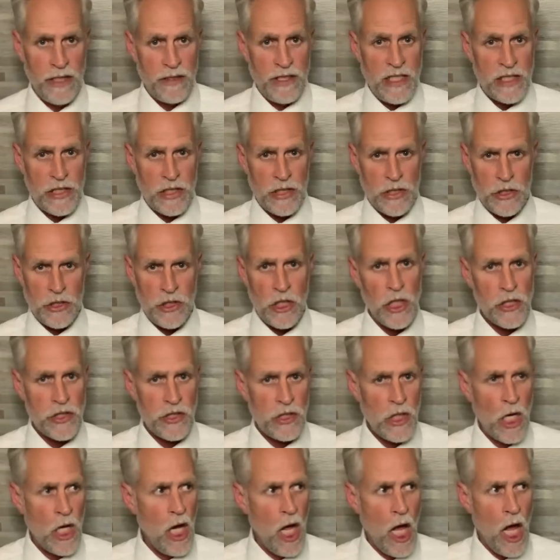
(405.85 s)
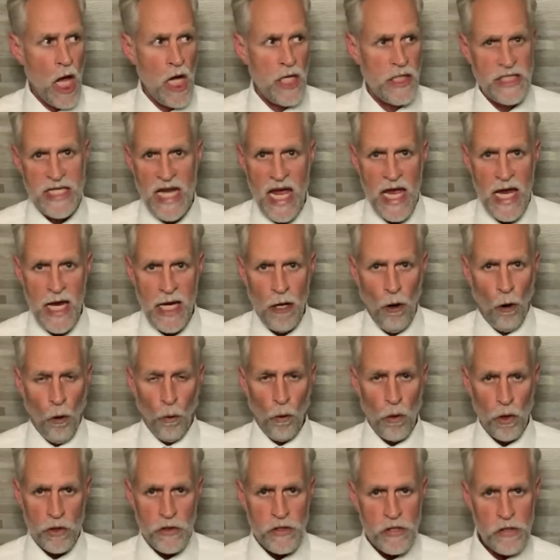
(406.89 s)
This is just a day
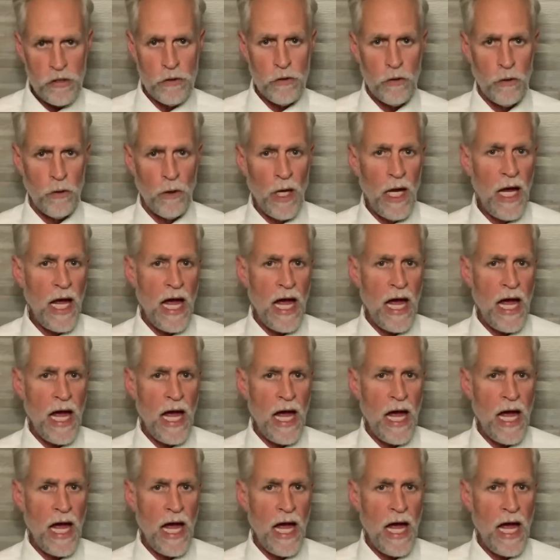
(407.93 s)
or two